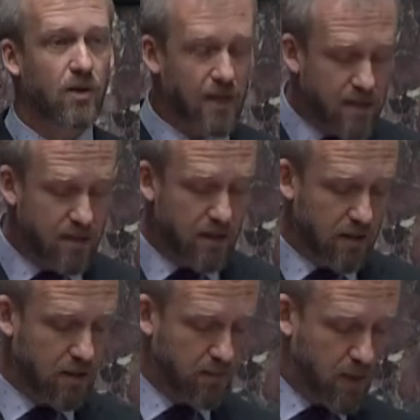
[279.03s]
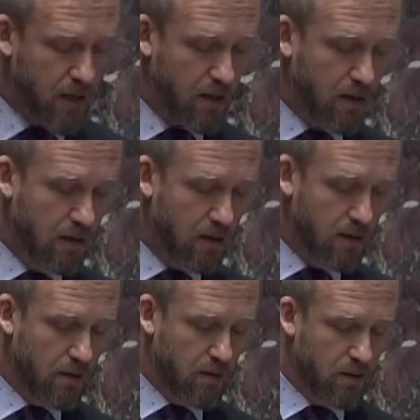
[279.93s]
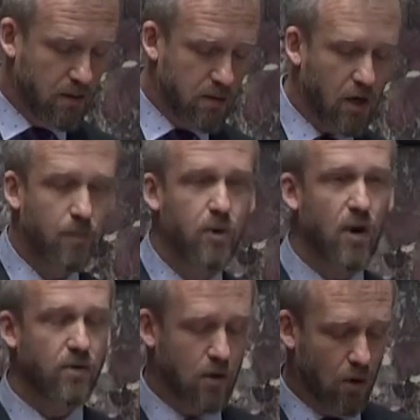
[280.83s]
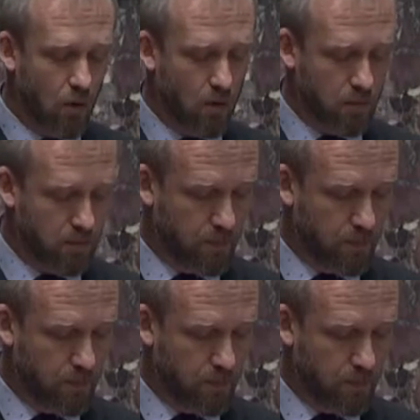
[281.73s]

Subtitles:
easy it can be to upgrade their home